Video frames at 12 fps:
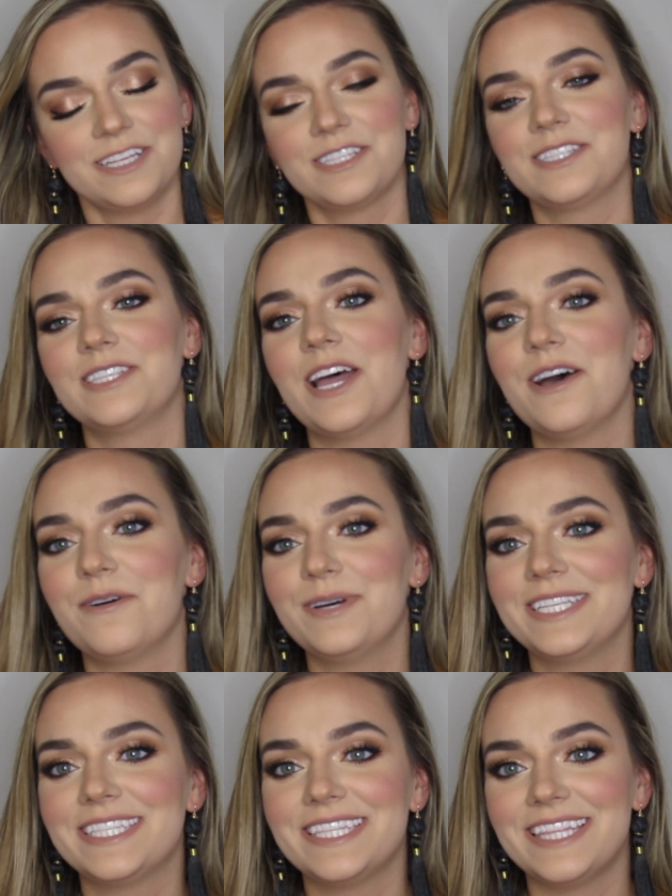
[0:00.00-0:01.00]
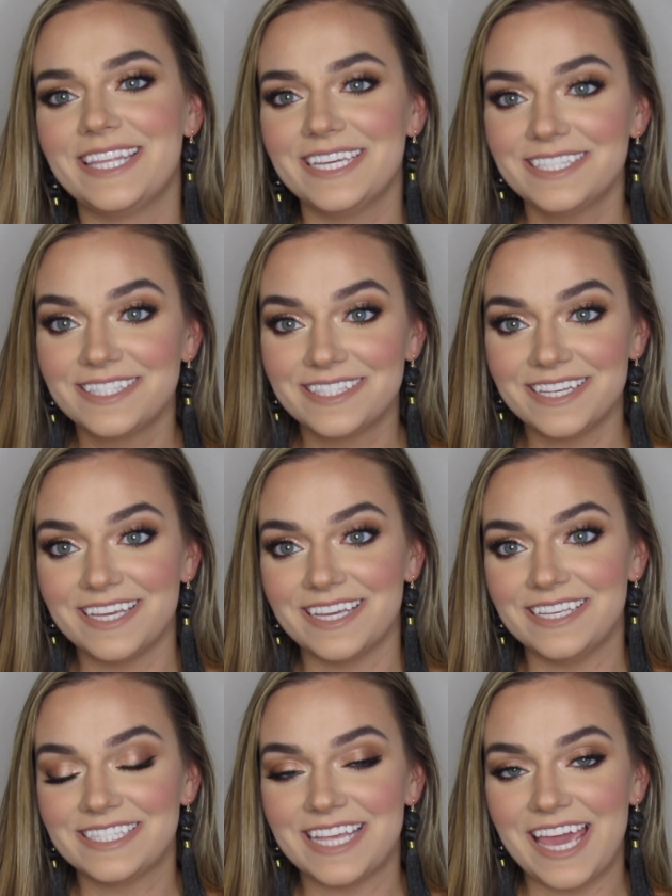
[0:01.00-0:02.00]
So this
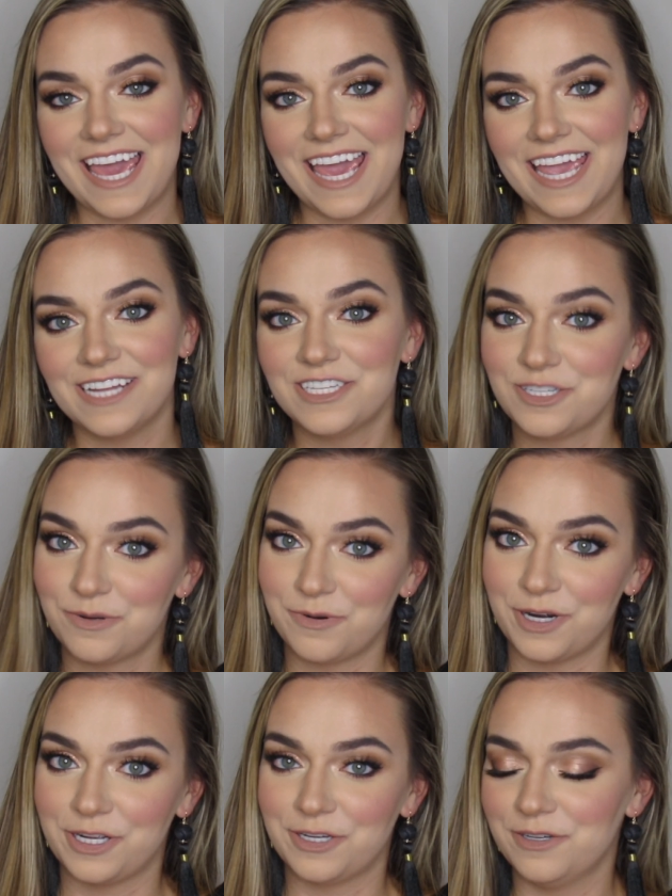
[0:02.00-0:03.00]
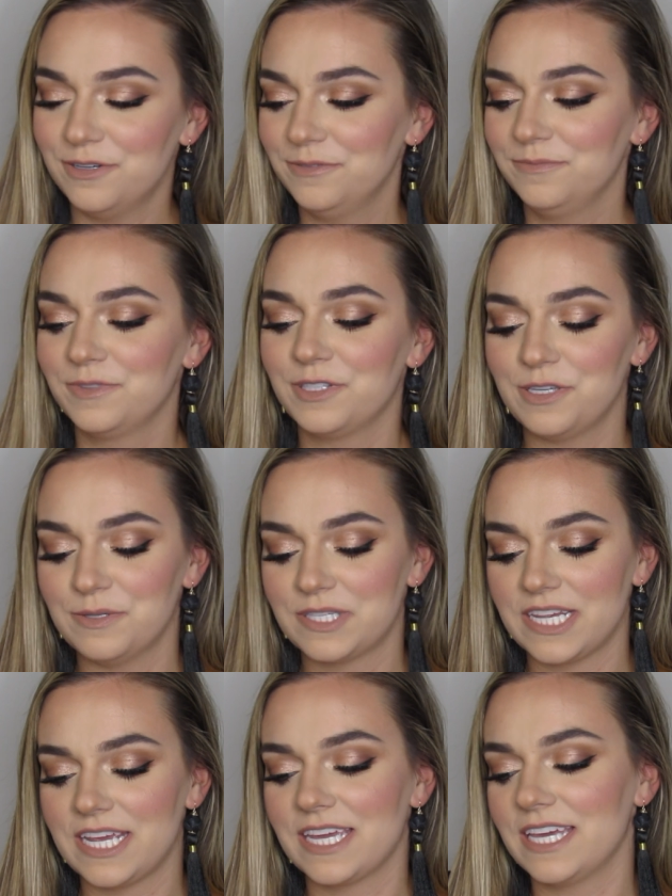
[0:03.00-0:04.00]
is a tutorial
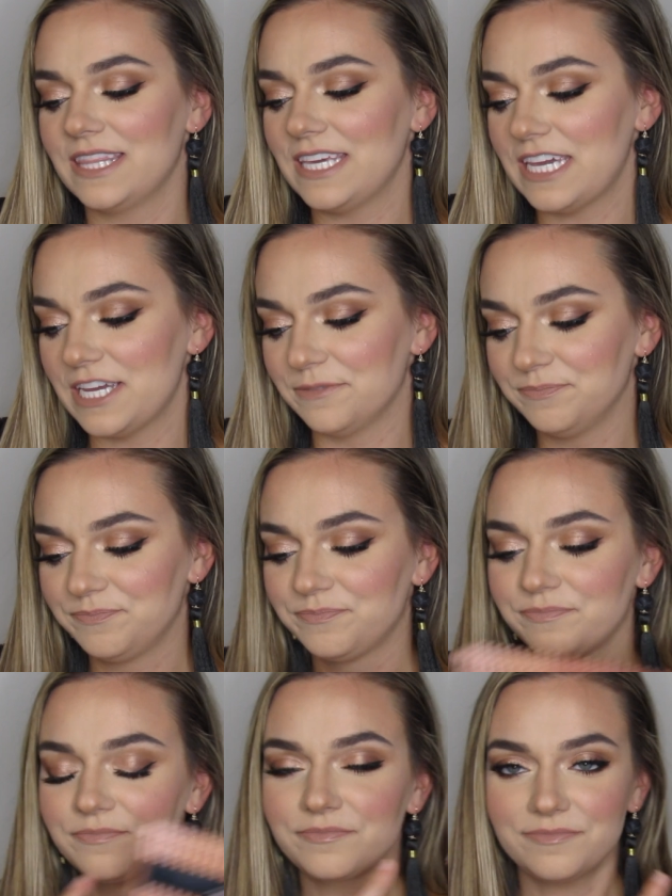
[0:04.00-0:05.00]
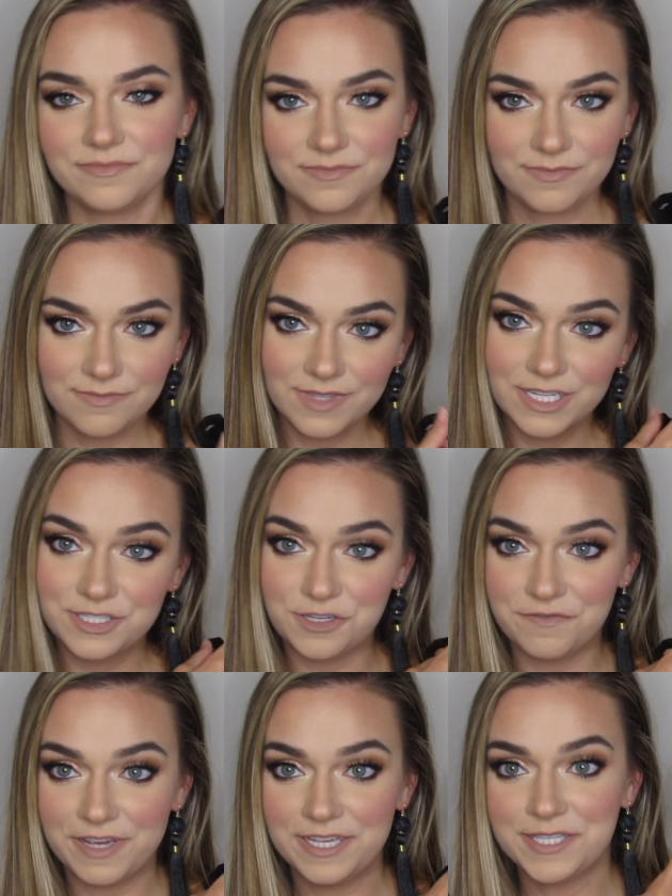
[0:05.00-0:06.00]
using the
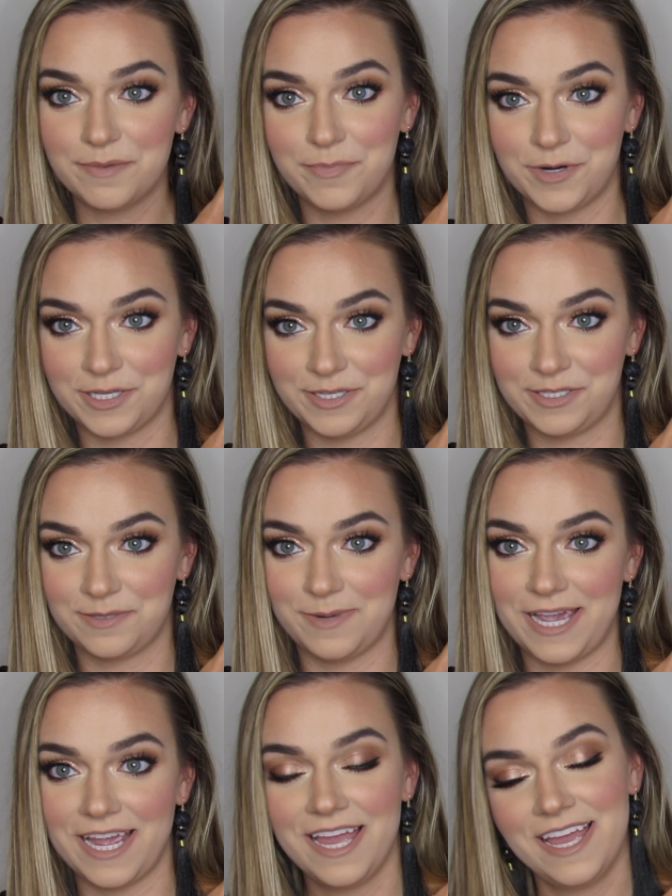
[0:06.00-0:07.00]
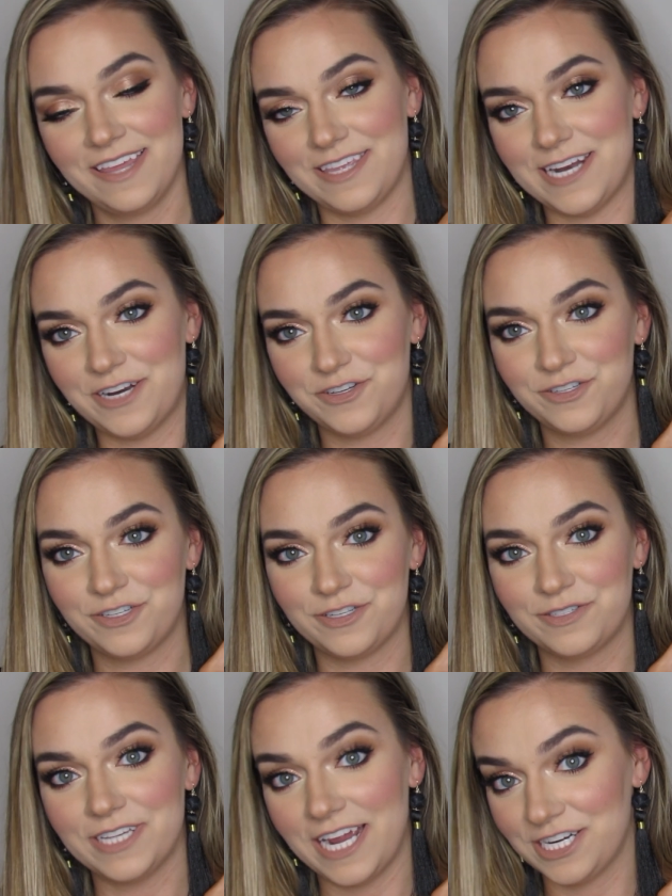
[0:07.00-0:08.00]
Too Faced Born This Way, the Natural
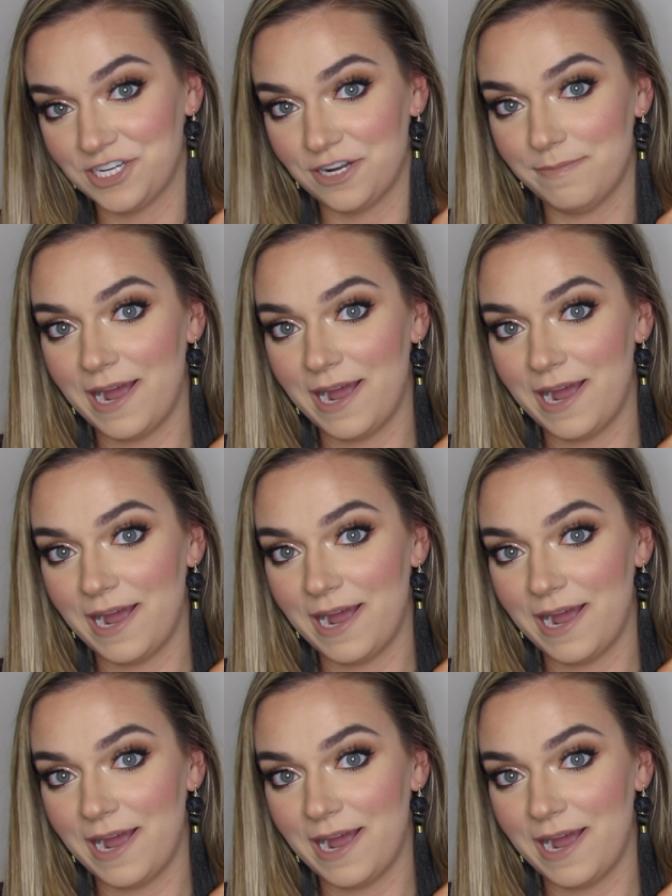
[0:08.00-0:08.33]
Nudes eyeshadow